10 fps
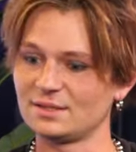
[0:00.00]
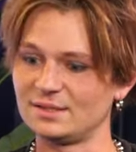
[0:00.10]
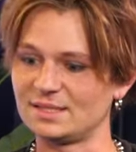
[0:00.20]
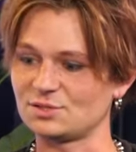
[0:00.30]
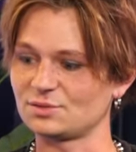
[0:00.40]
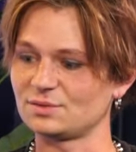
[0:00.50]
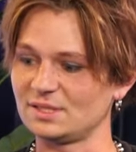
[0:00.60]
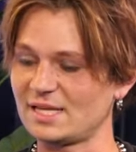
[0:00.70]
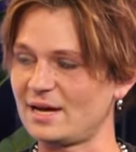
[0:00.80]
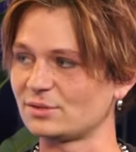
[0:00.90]
this
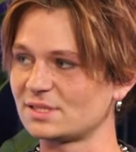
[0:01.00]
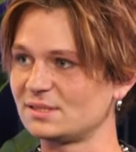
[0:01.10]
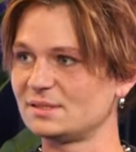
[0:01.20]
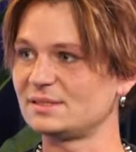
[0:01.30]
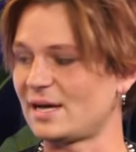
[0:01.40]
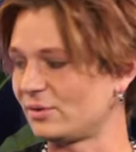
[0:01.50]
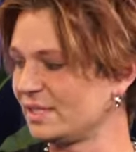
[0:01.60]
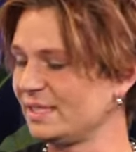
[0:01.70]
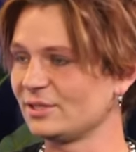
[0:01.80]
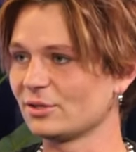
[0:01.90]
house down
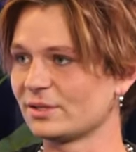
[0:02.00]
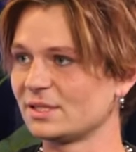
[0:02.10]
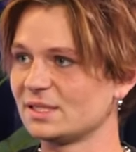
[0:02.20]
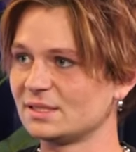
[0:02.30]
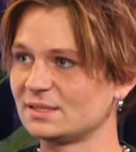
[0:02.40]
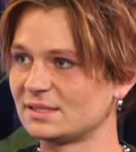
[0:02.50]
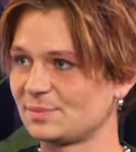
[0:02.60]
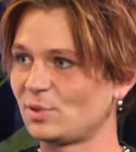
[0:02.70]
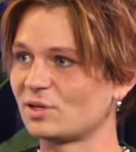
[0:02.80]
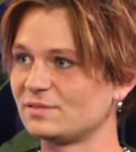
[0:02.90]
here on the, that's
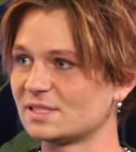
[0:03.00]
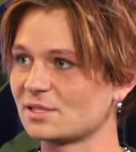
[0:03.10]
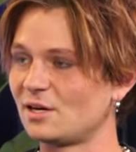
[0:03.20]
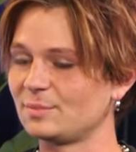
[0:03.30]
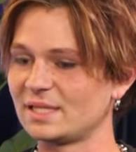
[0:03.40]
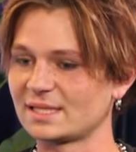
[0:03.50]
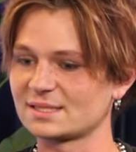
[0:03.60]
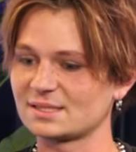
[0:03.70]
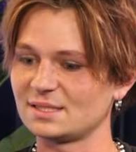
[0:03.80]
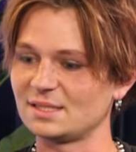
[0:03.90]
a part of his
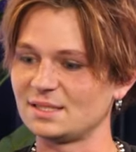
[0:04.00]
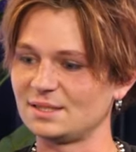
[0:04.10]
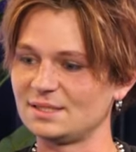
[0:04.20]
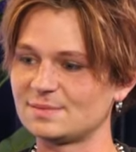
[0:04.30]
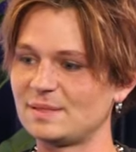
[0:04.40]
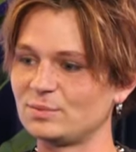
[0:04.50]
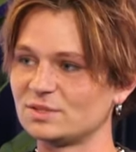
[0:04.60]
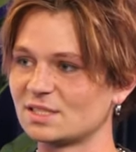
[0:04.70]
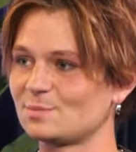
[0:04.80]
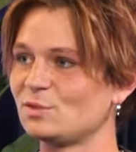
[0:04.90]
complex, these people
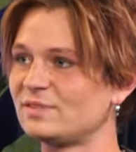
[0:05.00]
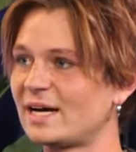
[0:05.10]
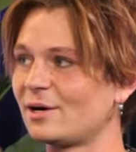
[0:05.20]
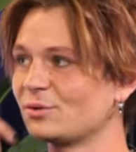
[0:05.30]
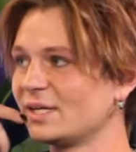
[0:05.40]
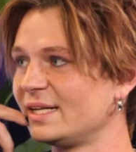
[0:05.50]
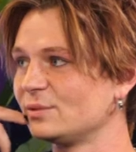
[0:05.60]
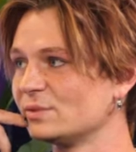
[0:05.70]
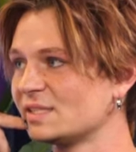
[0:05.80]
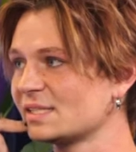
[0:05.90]
had just moved out, and
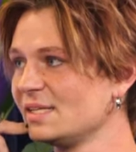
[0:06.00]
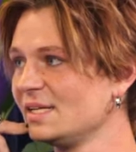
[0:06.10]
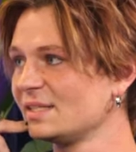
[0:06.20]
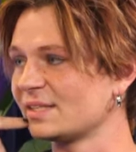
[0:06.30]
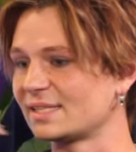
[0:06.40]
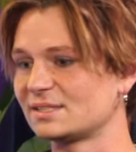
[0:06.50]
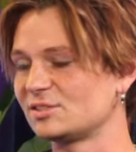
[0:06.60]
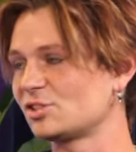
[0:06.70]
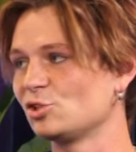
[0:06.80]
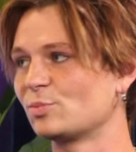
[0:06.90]
it was like
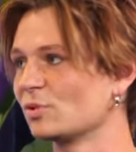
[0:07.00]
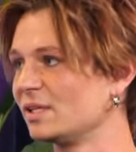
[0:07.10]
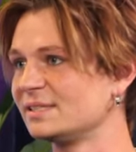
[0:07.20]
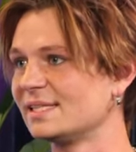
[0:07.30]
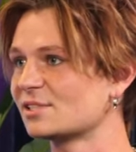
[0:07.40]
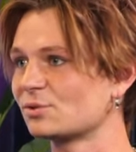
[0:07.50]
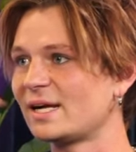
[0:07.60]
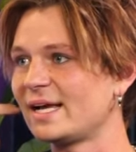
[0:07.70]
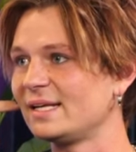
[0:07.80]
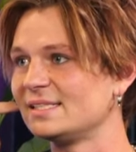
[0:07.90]
super in
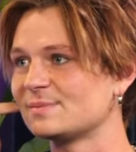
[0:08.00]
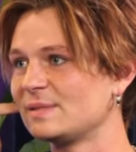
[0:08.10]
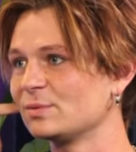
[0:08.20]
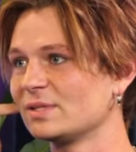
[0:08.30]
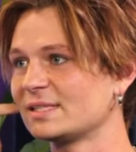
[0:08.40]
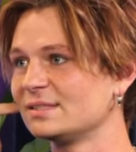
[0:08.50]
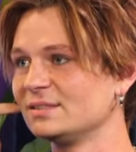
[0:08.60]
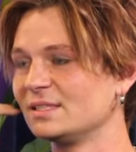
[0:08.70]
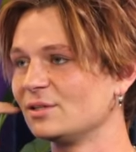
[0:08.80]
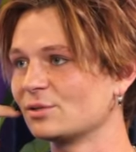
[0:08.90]
disarray. These people had,
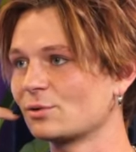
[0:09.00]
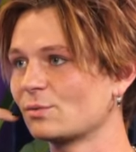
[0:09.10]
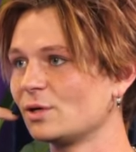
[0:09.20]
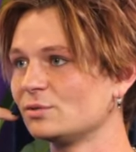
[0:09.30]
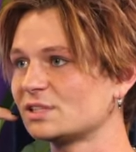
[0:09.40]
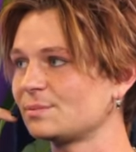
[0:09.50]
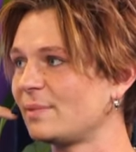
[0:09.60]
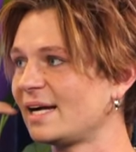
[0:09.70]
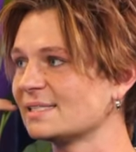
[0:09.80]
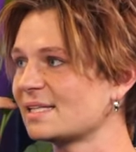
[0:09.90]
you know, there were roach
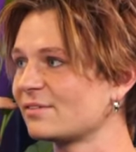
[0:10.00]
mice